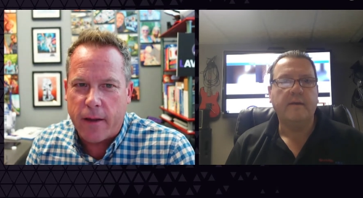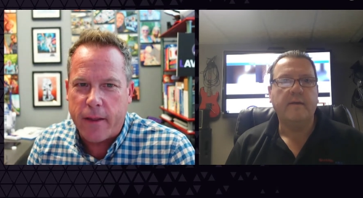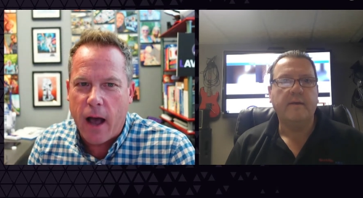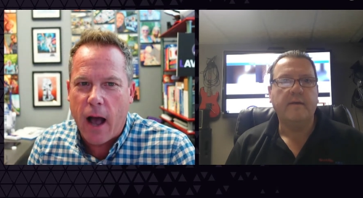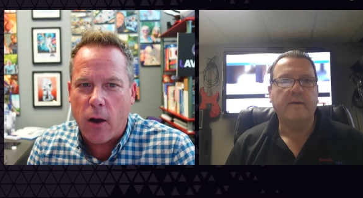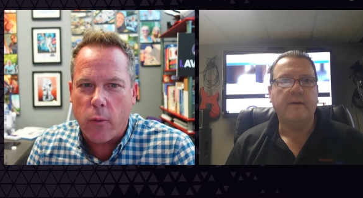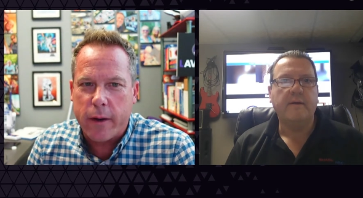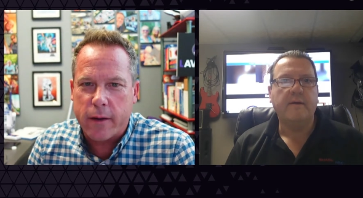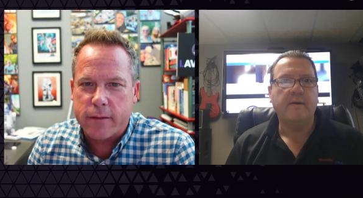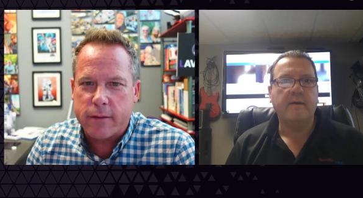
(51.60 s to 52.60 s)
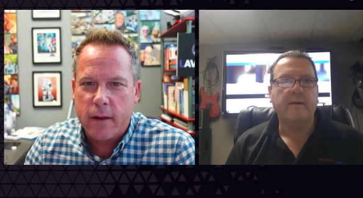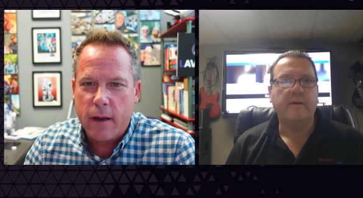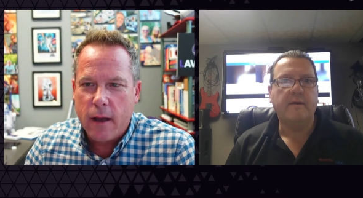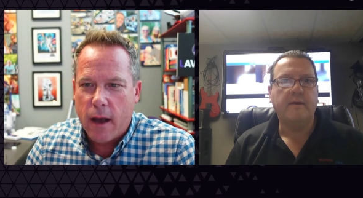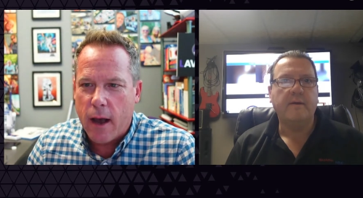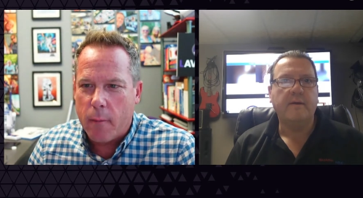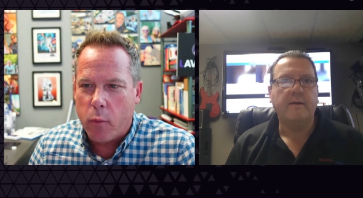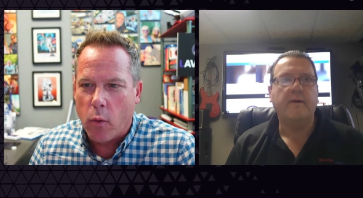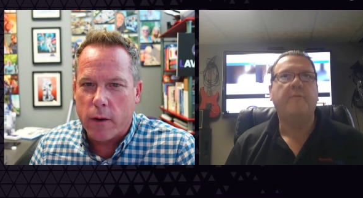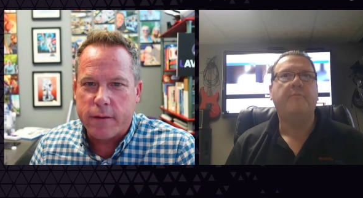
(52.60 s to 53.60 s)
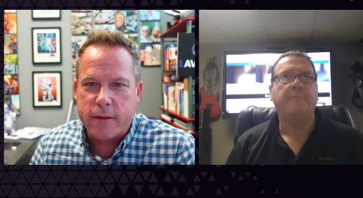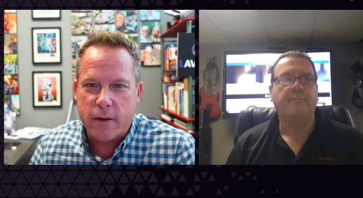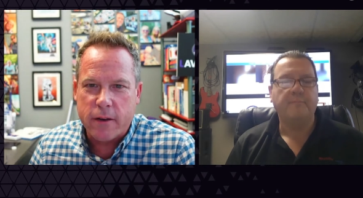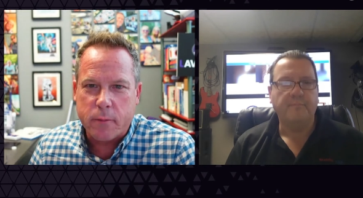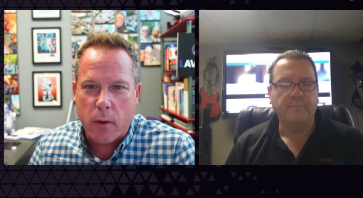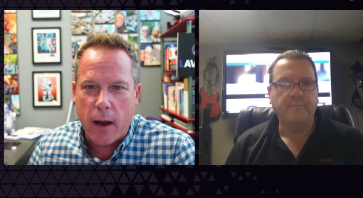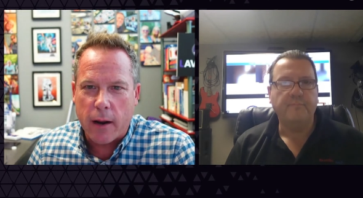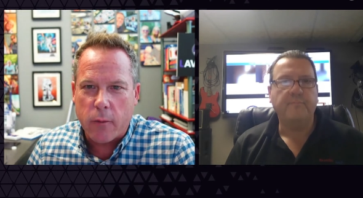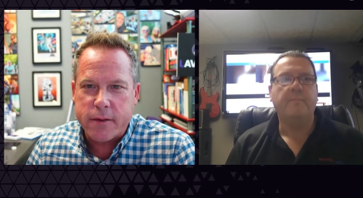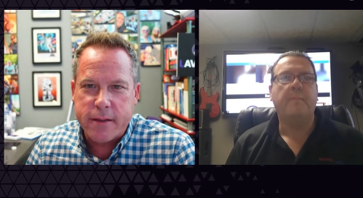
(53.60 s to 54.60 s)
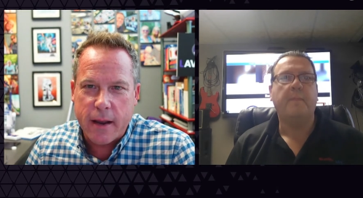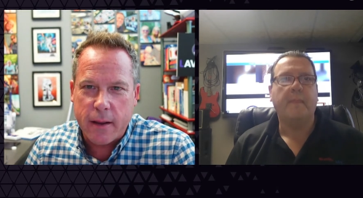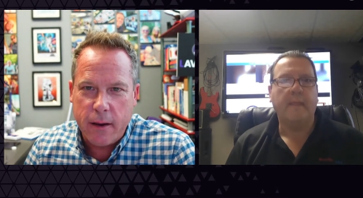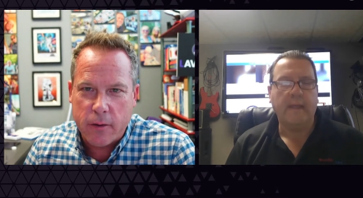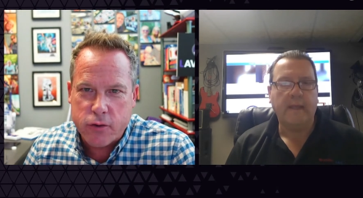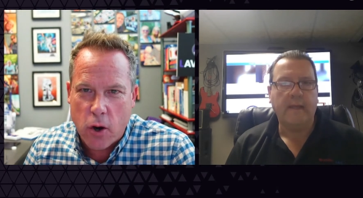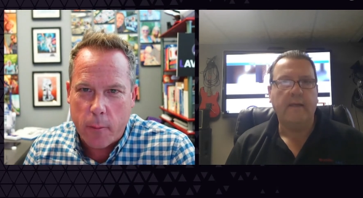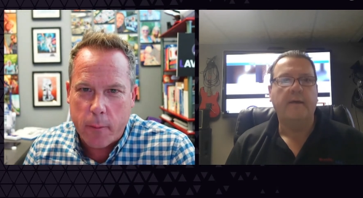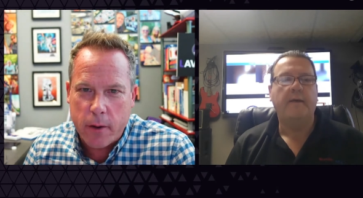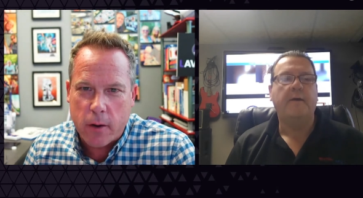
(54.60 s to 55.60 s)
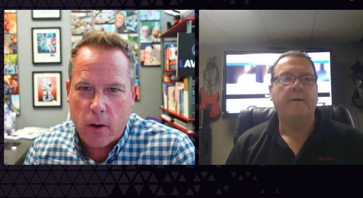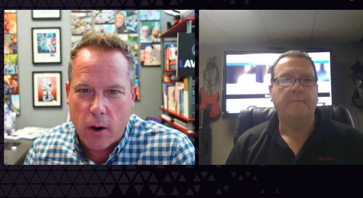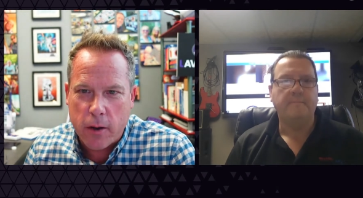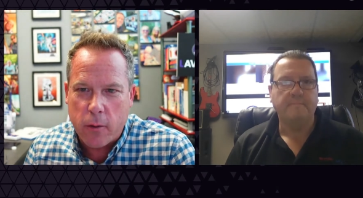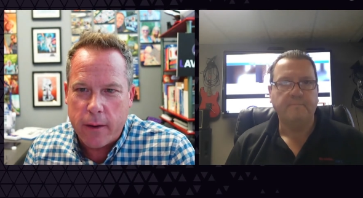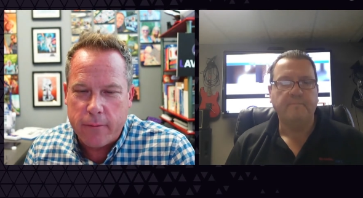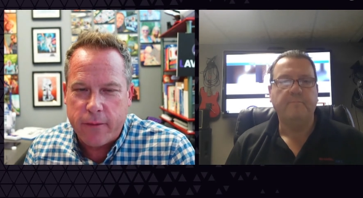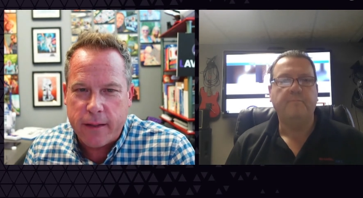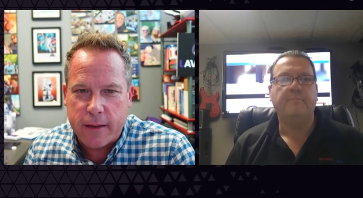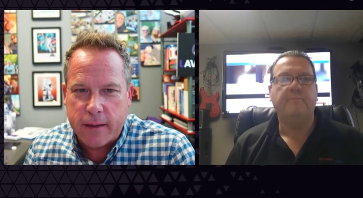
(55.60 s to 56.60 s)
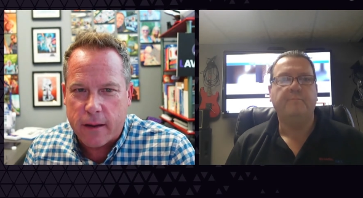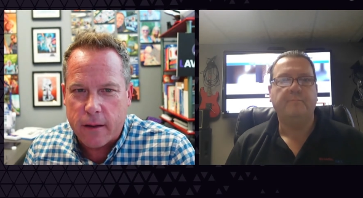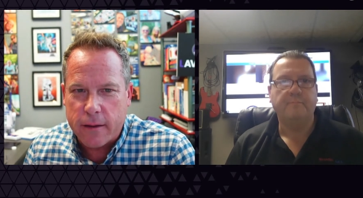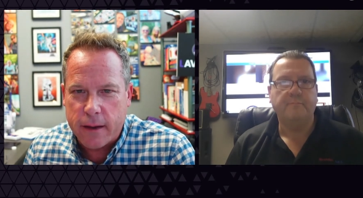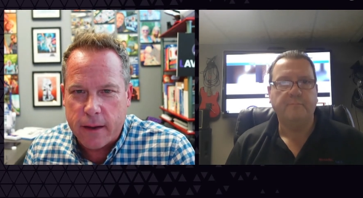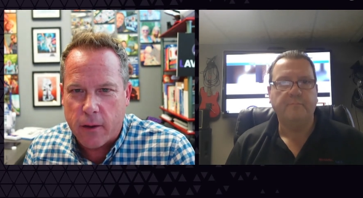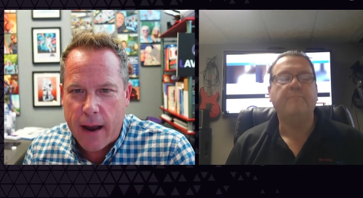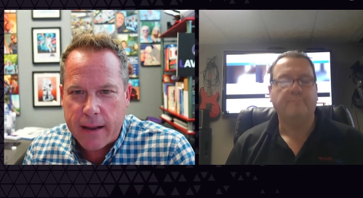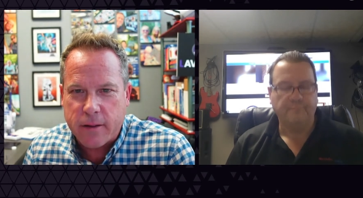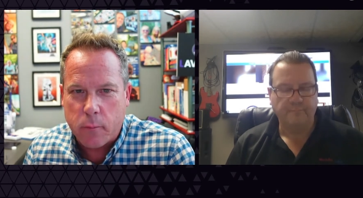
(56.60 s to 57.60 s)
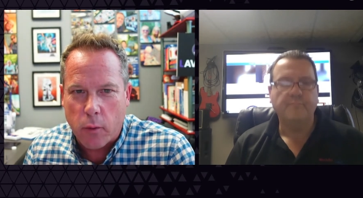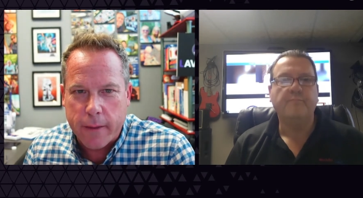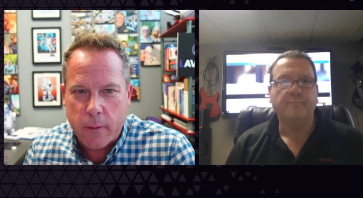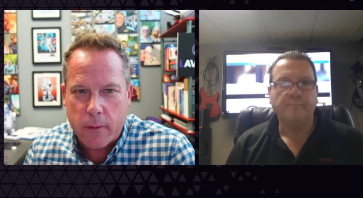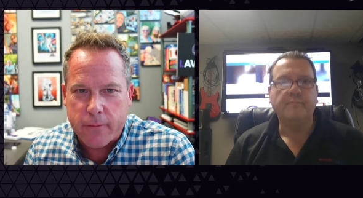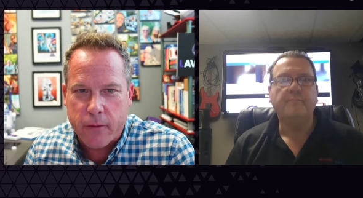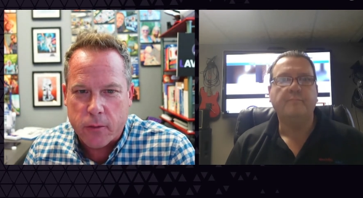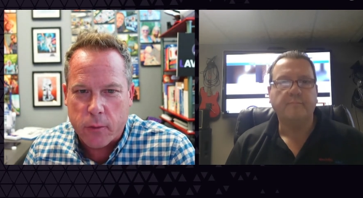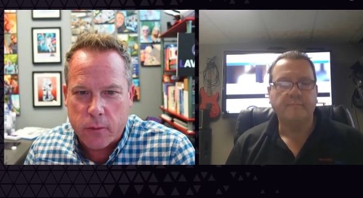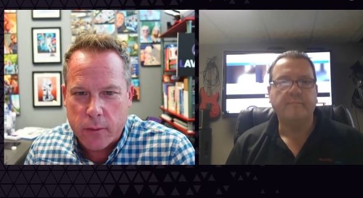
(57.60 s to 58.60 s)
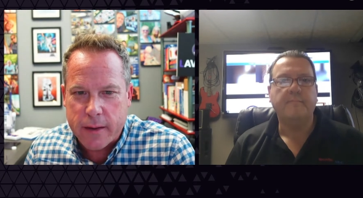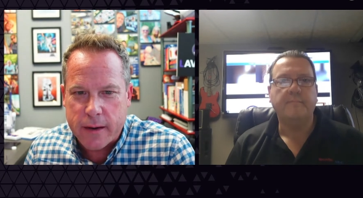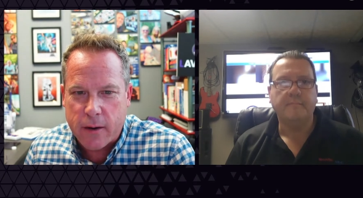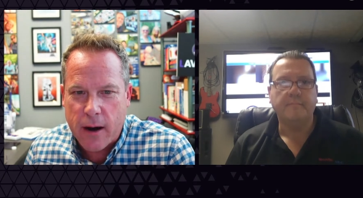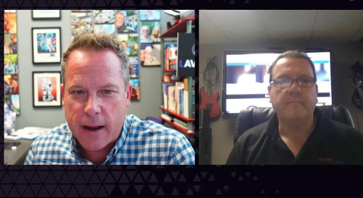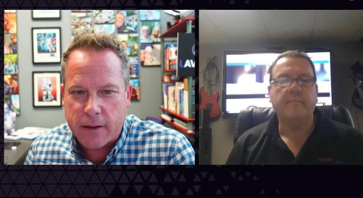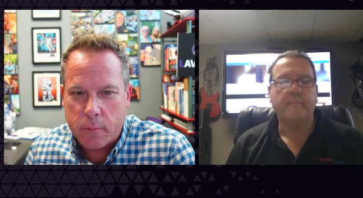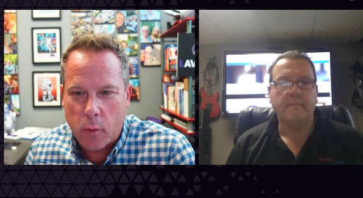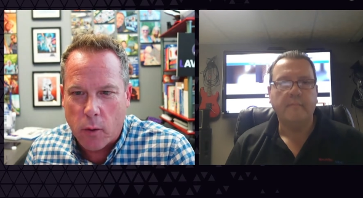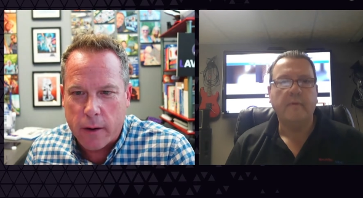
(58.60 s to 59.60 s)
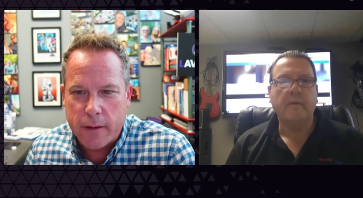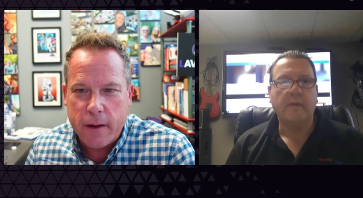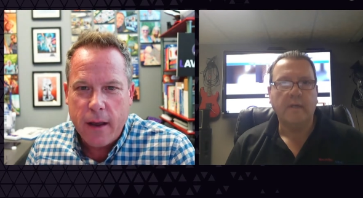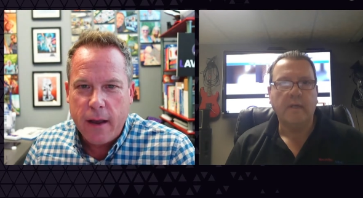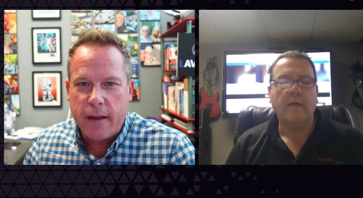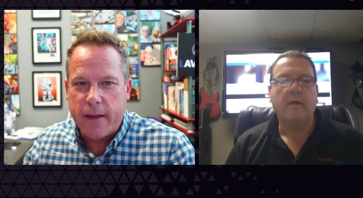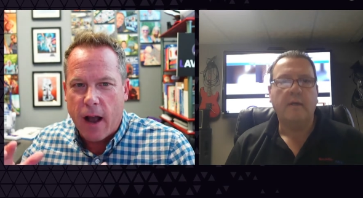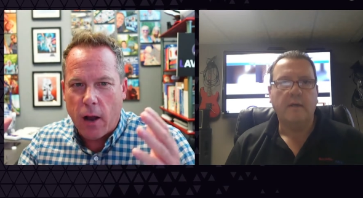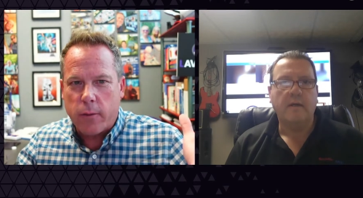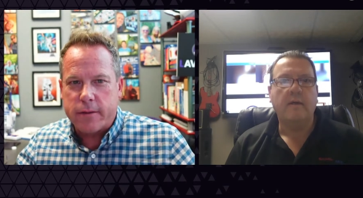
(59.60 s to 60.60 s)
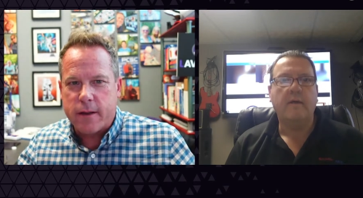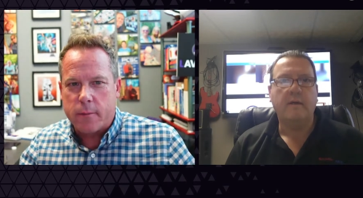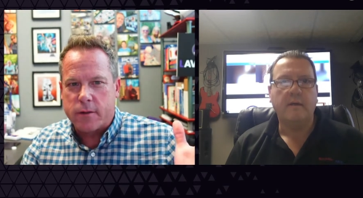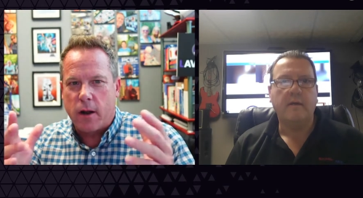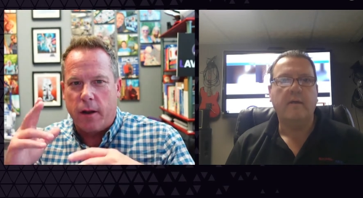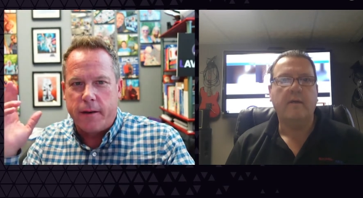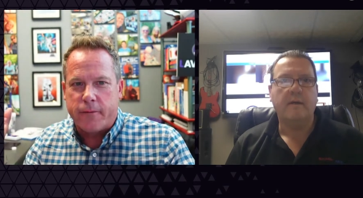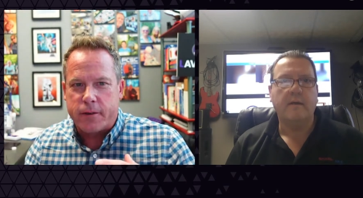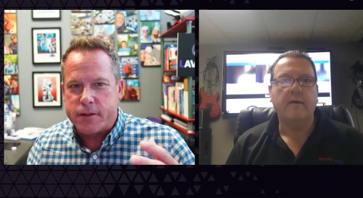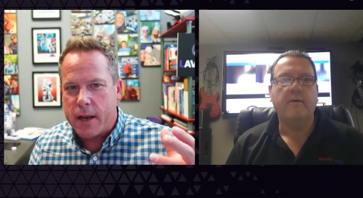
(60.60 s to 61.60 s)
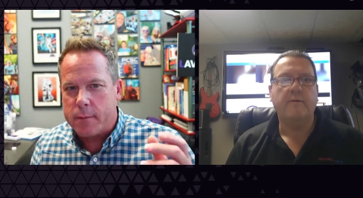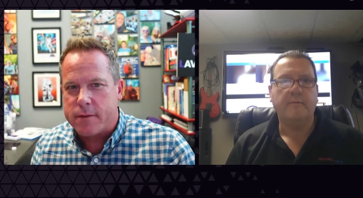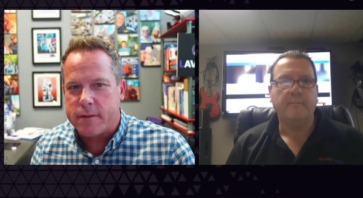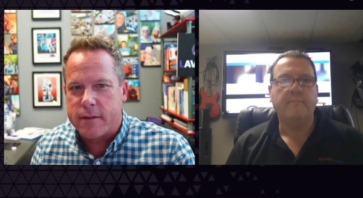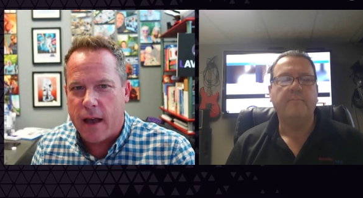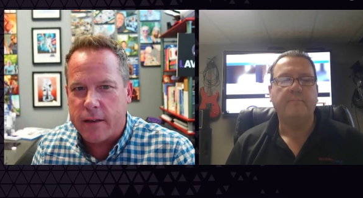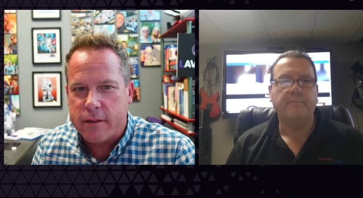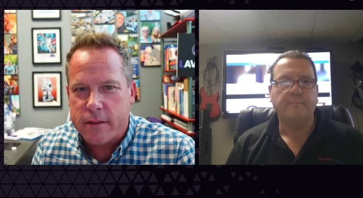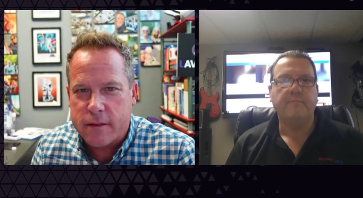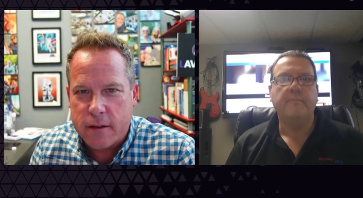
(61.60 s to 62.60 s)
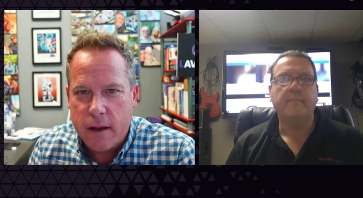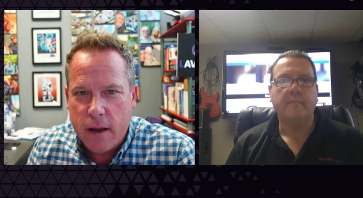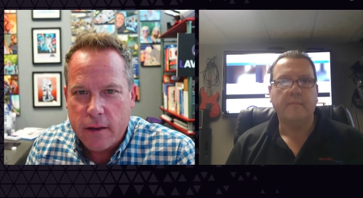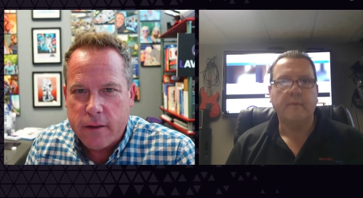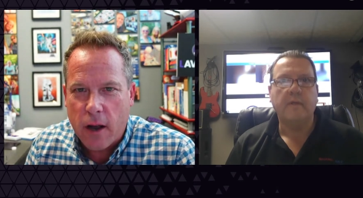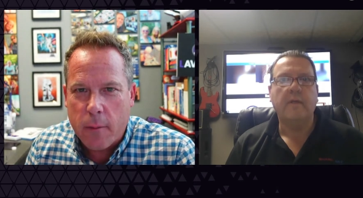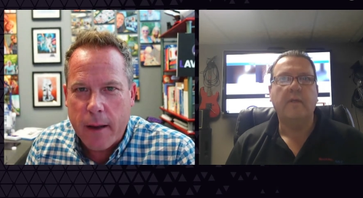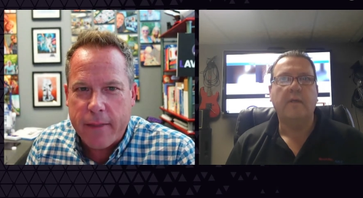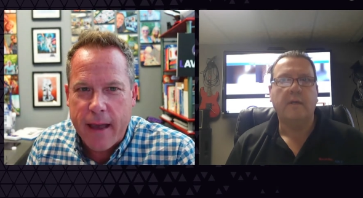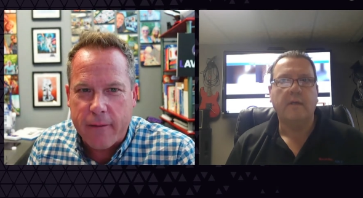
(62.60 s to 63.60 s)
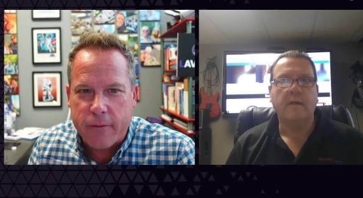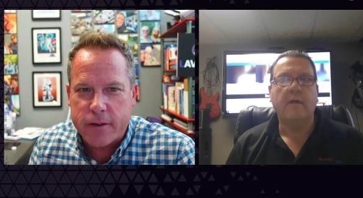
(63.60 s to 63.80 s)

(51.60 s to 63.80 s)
Speaker 1: on the AQUOS board series product, which they, you know, Sharp, you could argue, invented the interactive board. They were the first ones with an interactive board, and the AQUOS comes in all different shapes and sizes. And talk about that for